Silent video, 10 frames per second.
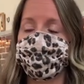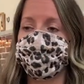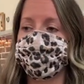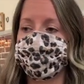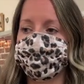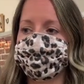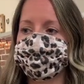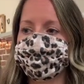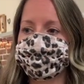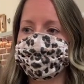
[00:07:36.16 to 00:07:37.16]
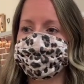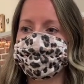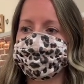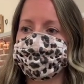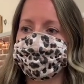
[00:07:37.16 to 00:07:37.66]
Um,
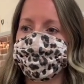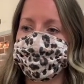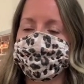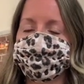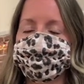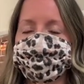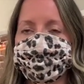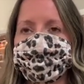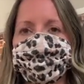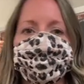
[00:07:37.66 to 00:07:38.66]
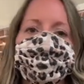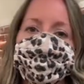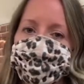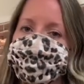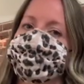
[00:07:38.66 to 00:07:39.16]
but those are
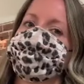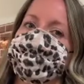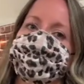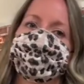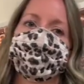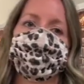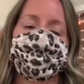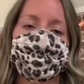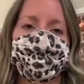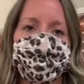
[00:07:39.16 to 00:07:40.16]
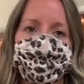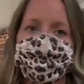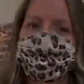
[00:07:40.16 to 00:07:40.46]
just extra things that we're doing.